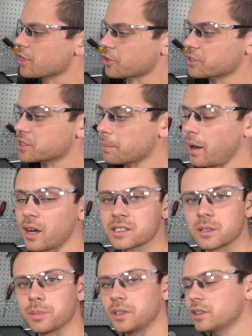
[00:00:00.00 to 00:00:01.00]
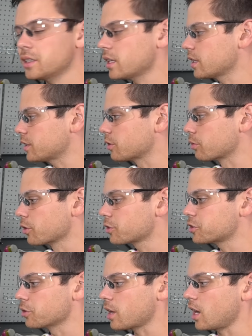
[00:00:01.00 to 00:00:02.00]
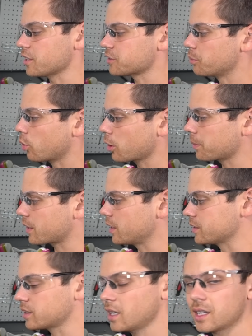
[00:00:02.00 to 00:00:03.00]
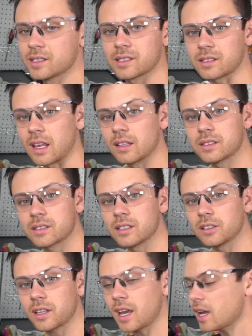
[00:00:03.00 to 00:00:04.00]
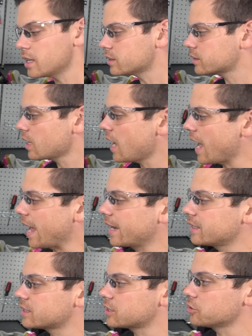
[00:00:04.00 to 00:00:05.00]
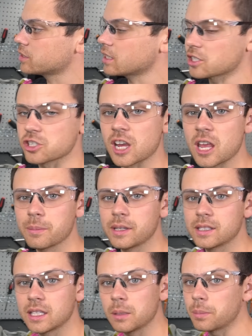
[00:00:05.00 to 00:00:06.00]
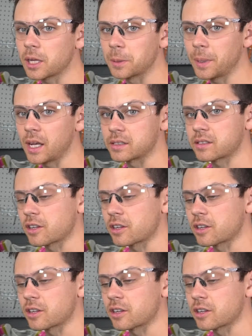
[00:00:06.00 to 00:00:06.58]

There is a possibility that the Ruixu costs more because stainless steel case, and it's using a JBD BMS.